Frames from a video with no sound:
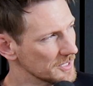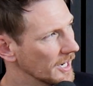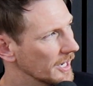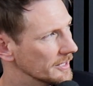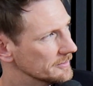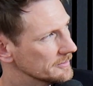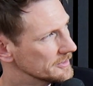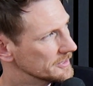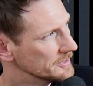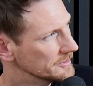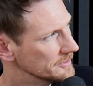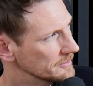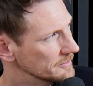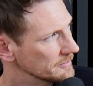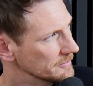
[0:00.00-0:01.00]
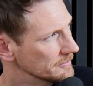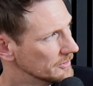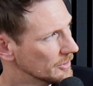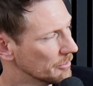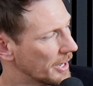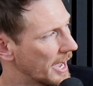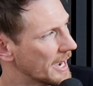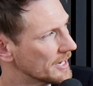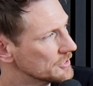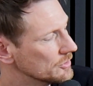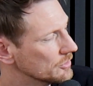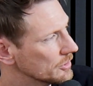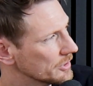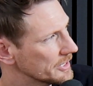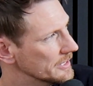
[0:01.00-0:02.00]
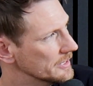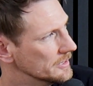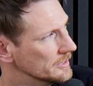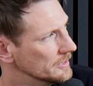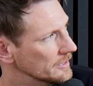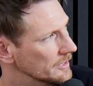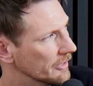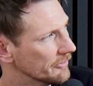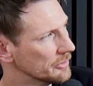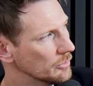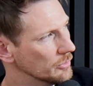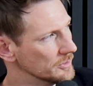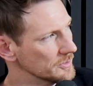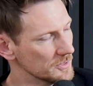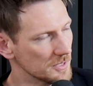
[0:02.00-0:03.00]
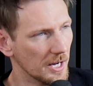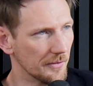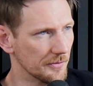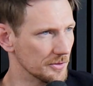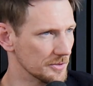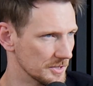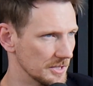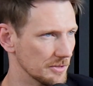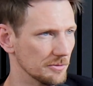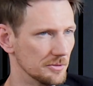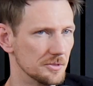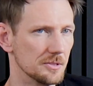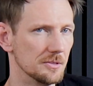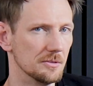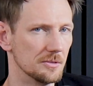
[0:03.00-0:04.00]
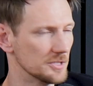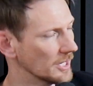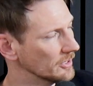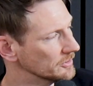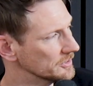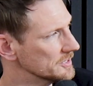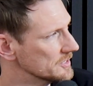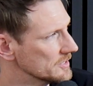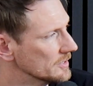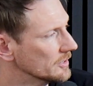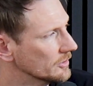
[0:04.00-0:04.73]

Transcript: got their backstory. Everyone's got their secrets and their skeletons in the